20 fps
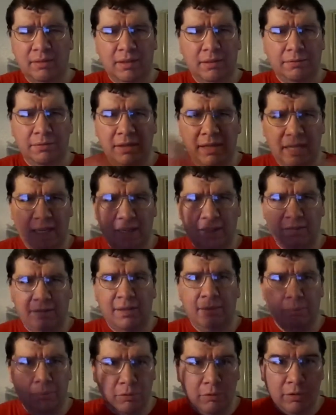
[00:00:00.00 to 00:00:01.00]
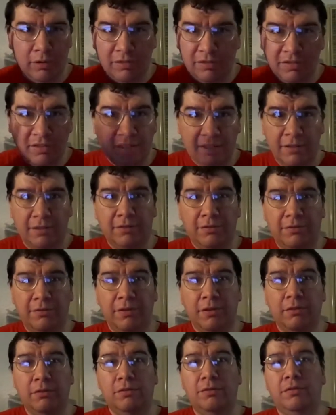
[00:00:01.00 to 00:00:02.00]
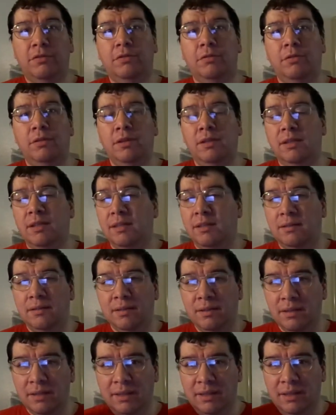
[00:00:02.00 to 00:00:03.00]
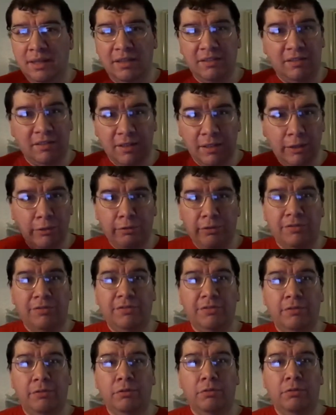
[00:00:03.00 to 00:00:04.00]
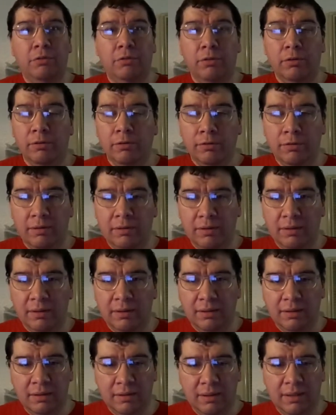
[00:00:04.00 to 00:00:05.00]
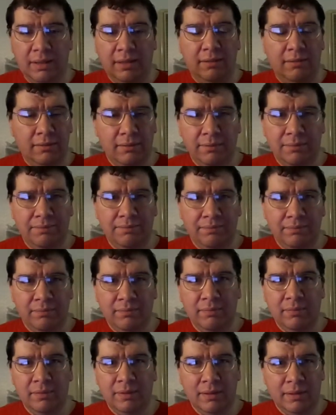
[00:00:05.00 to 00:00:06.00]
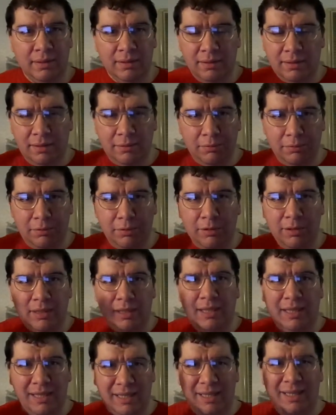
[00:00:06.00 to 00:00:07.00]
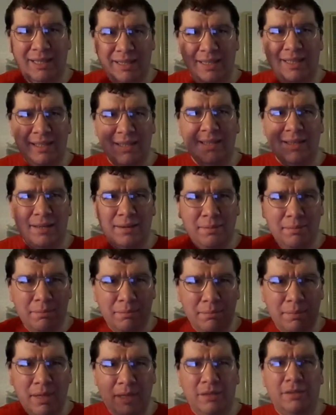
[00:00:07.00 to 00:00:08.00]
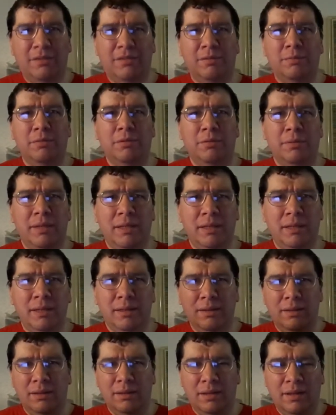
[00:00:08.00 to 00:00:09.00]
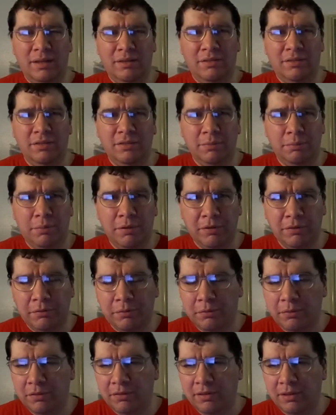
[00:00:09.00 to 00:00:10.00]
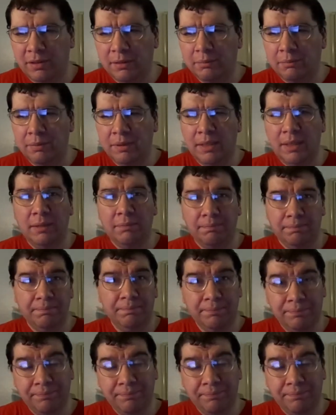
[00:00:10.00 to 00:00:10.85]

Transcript: Definitely has that more intense feel to it, and has an eerie score that really made this movie as suspenseful as it could be.